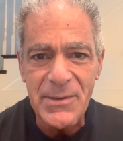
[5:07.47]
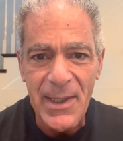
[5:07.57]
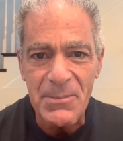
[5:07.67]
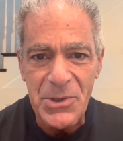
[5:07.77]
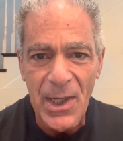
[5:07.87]

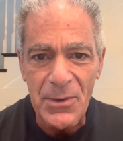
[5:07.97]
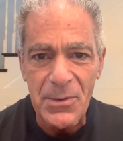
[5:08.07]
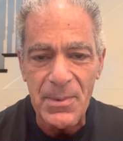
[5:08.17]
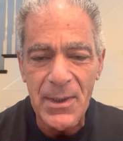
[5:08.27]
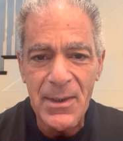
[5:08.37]
Shahub.
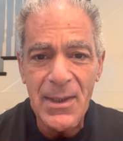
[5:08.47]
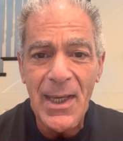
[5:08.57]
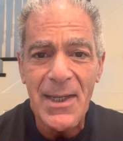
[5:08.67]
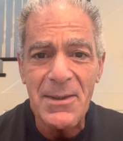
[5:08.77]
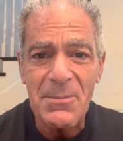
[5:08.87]

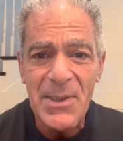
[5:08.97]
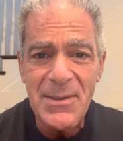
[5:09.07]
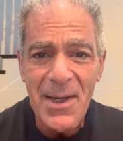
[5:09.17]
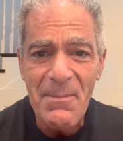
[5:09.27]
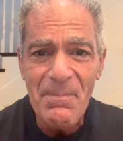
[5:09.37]
And in the
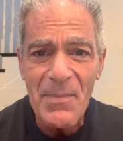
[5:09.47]
meantime,